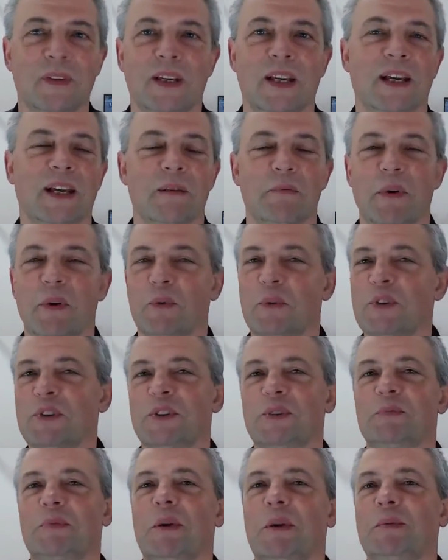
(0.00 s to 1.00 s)
Can't get my words
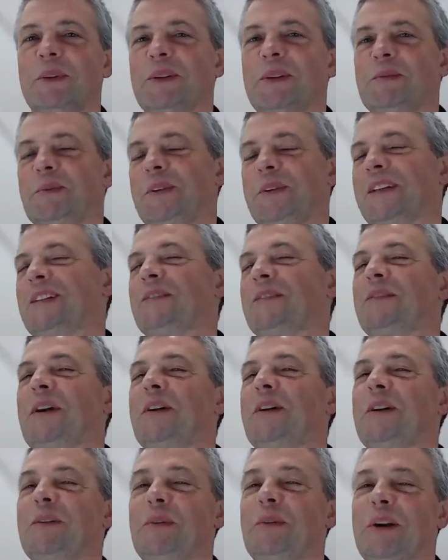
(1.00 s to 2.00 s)
out properly this morning. That's
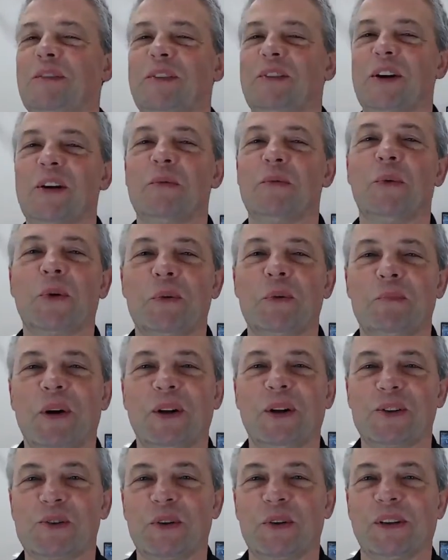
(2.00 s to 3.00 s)
what a very worn
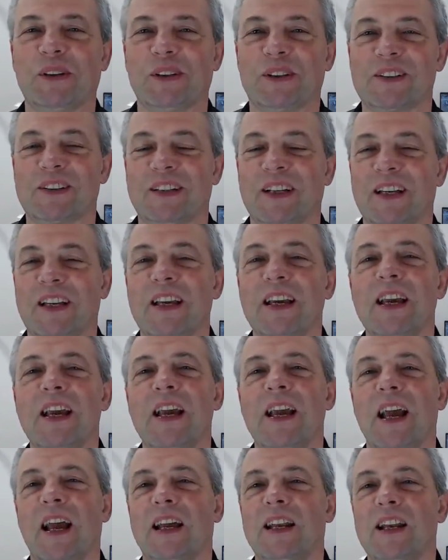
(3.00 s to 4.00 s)
ball joint looks like.
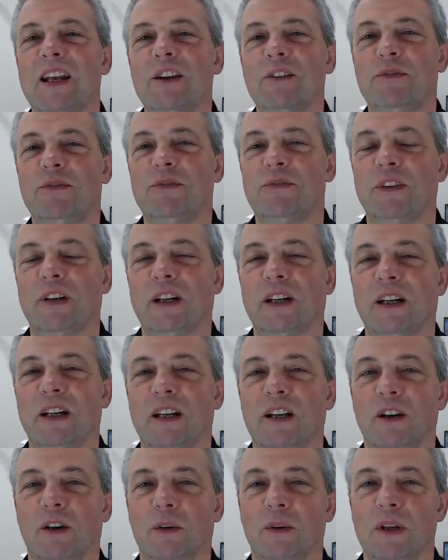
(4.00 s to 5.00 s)
And if
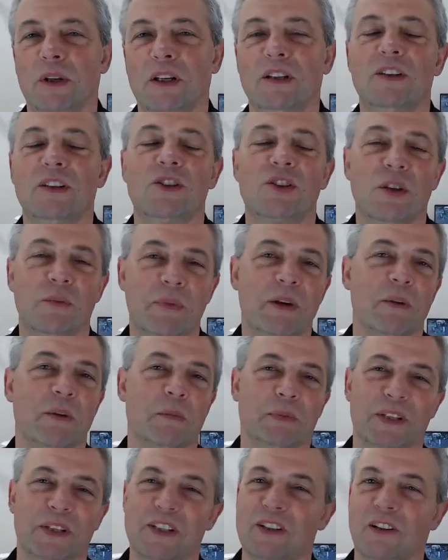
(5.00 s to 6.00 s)
it should be
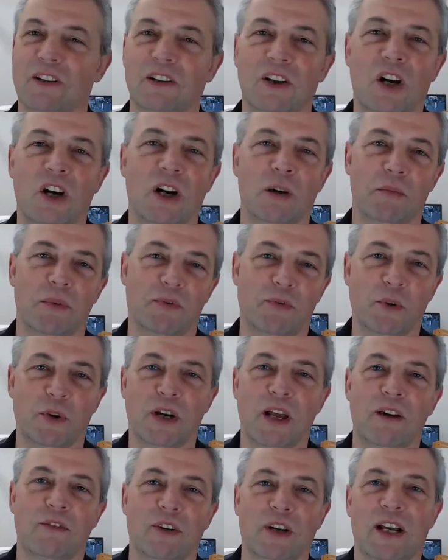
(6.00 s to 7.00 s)
replaced long before it
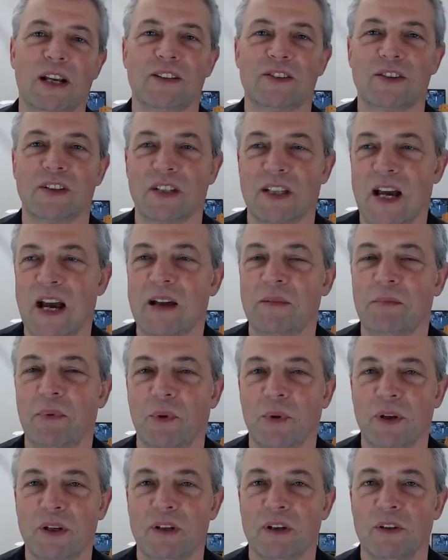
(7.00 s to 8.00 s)
ever gets to that
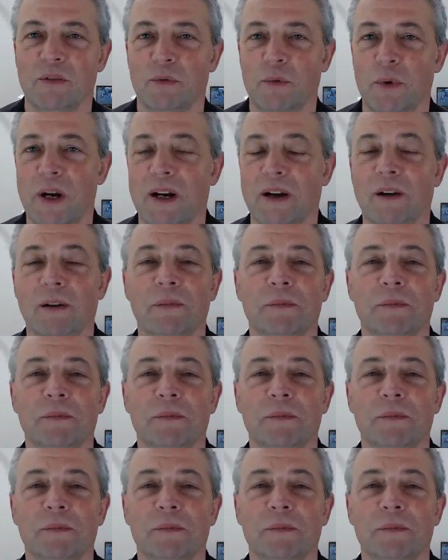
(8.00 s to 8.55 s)
point of wear.